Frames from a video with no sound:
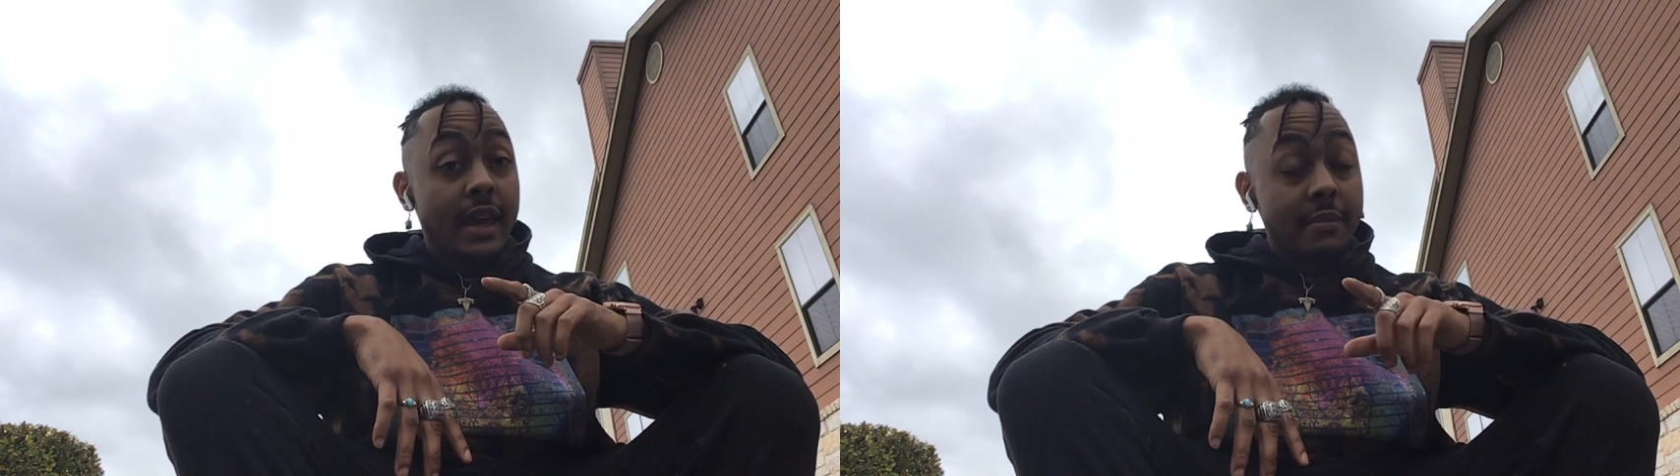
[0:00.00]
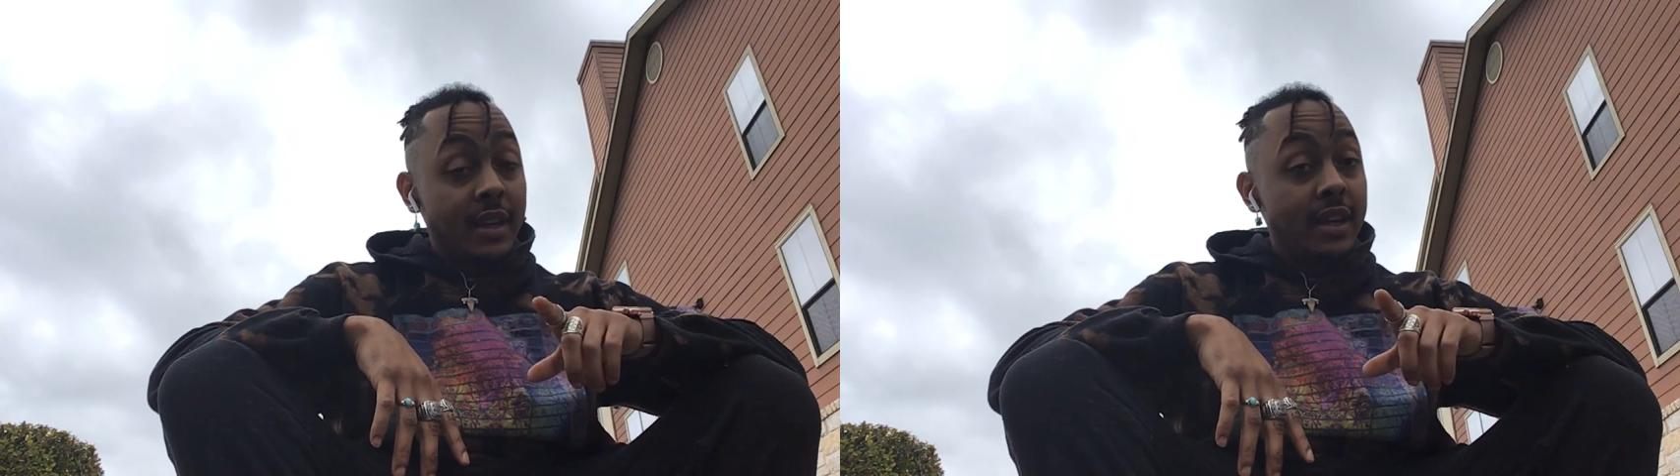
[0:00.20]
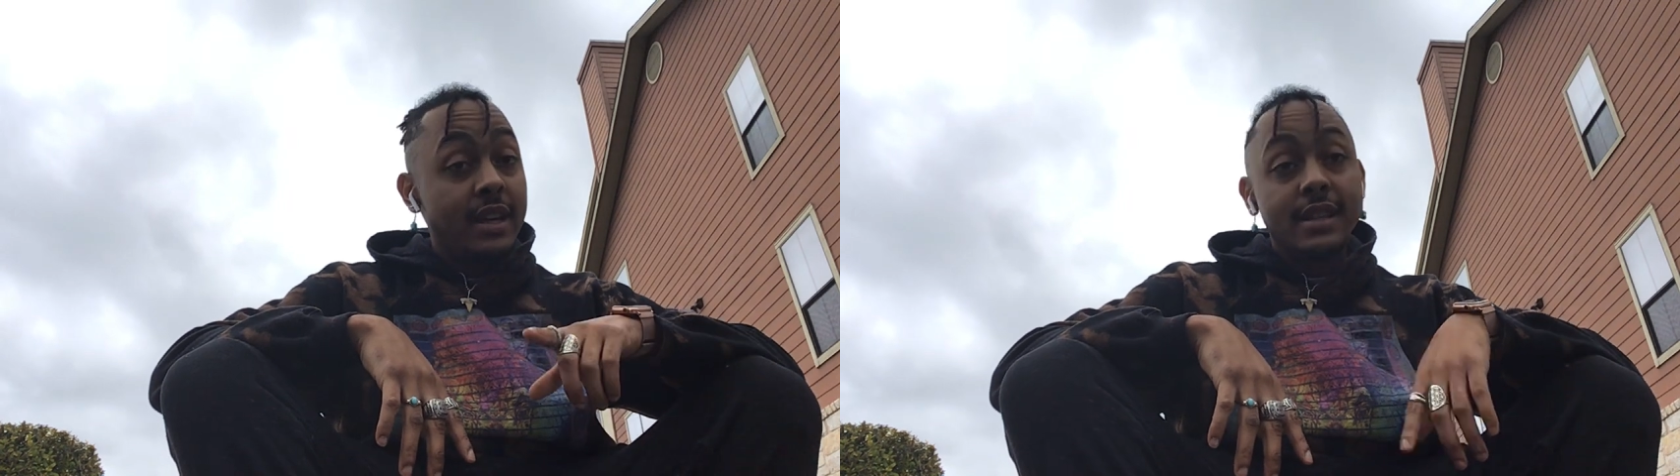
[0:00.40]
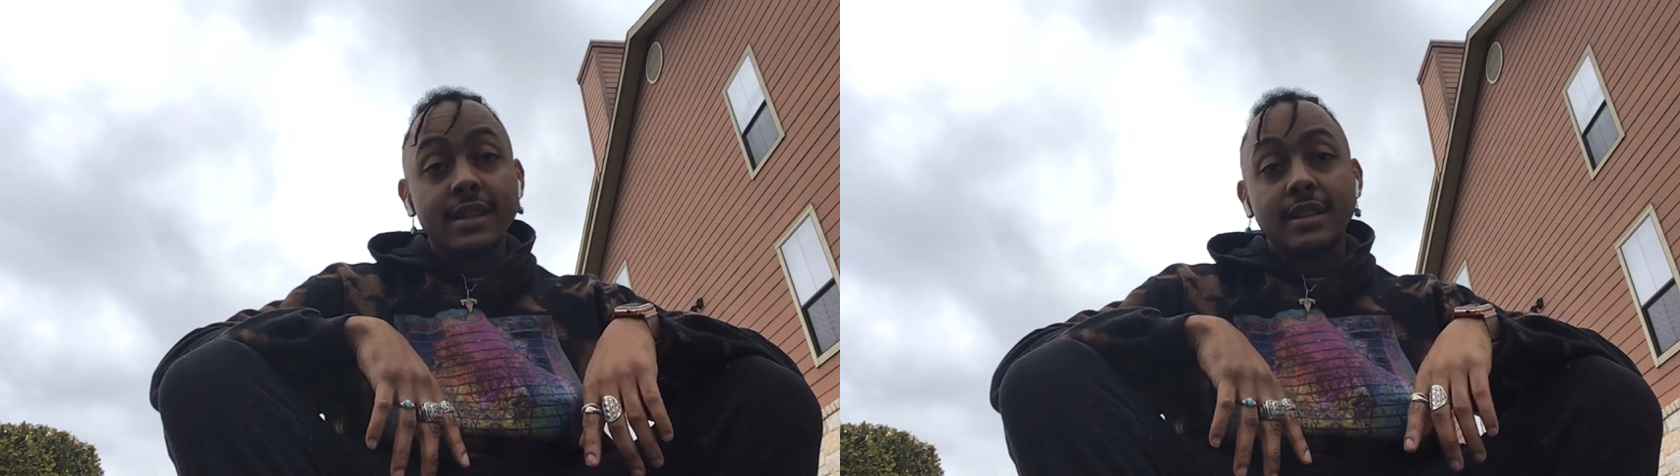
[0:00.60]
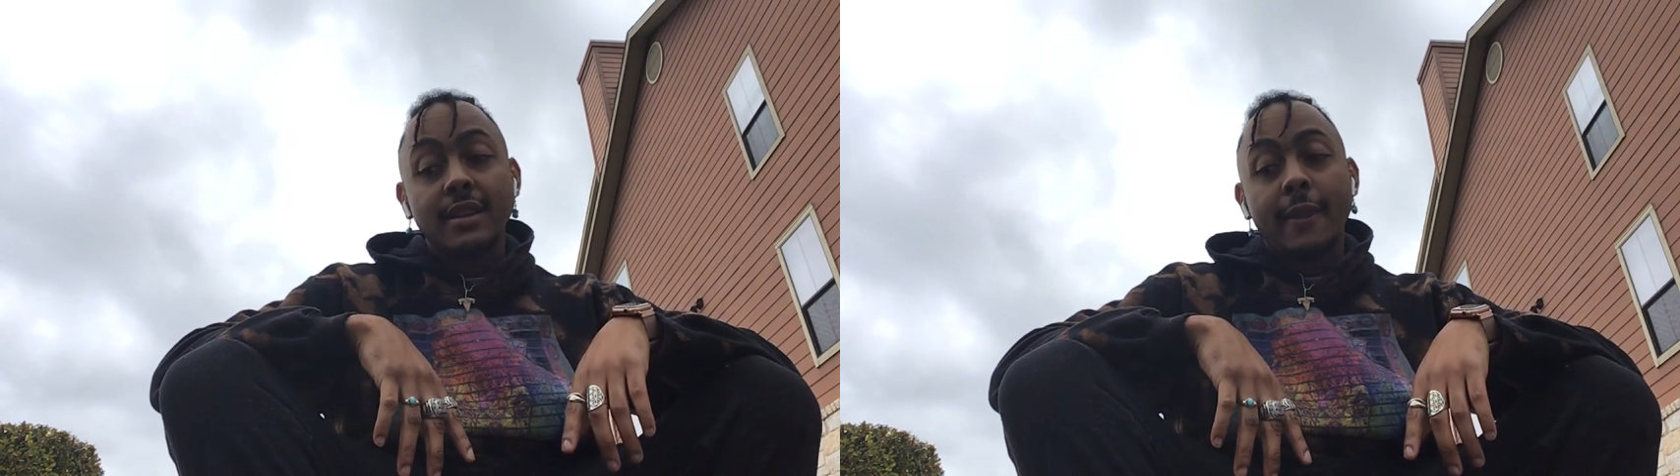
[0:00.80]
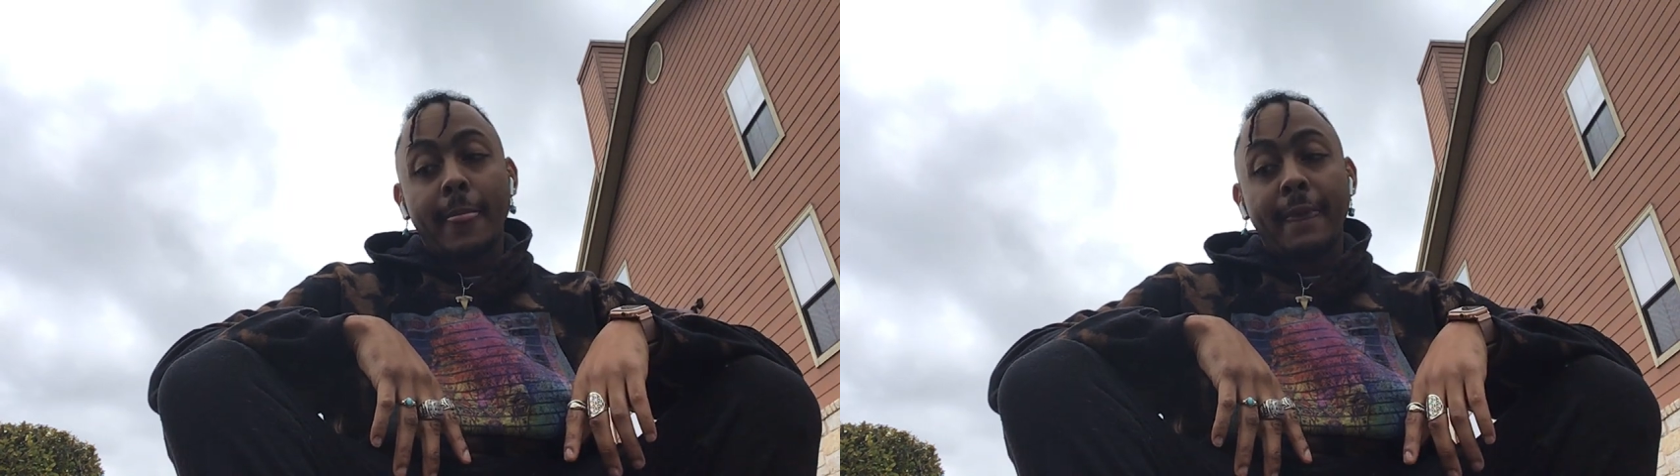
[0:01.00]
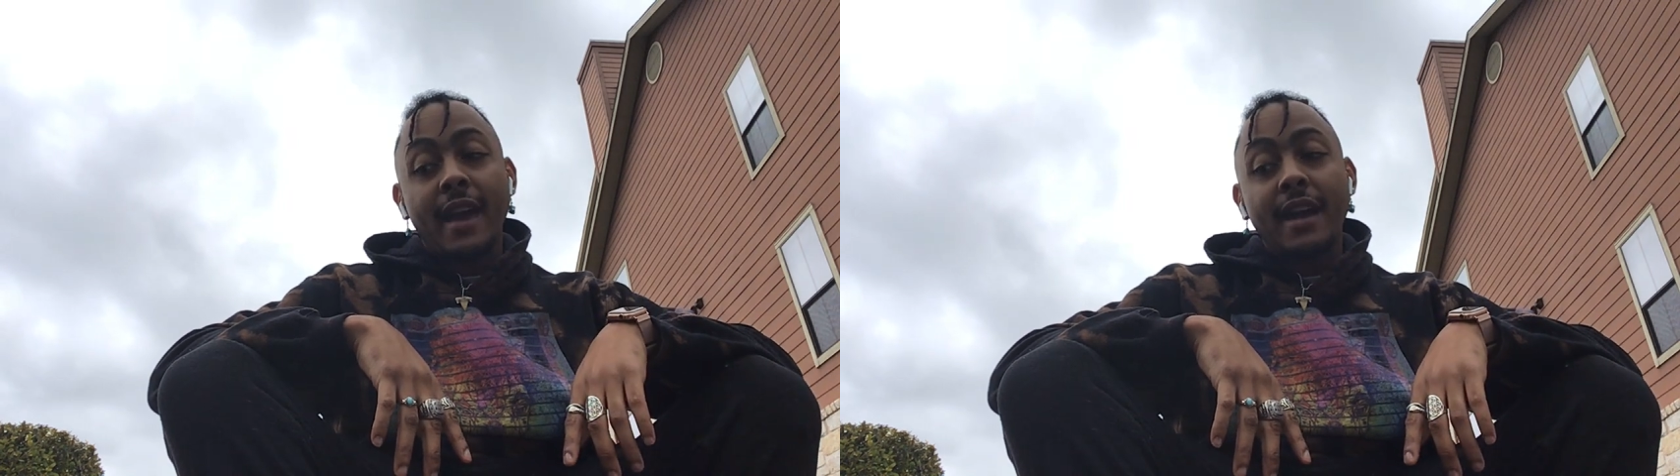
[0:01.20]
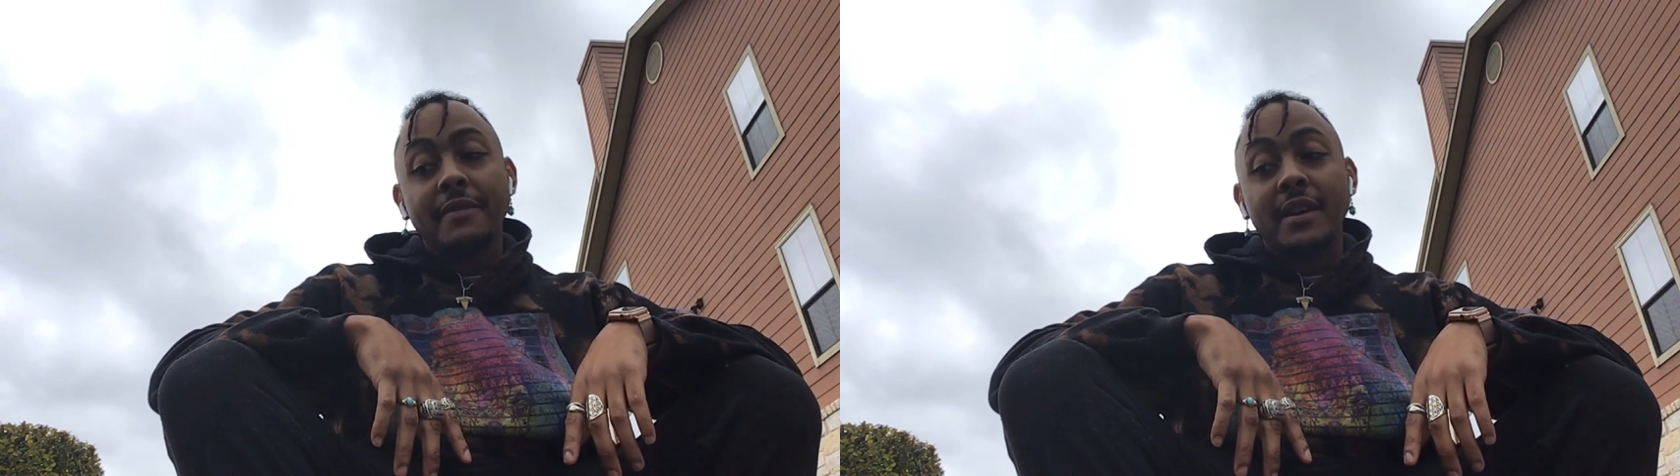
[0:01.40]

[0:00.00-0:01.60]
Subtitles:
And because they have